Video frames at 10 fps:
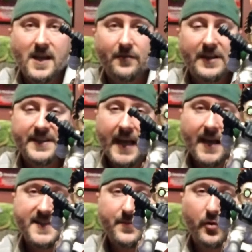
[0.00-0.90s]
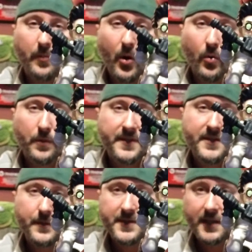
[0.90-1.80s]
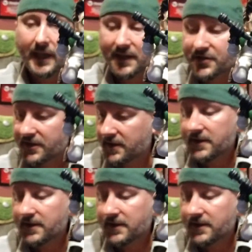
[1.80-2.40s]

ready to add some more mold to his collection.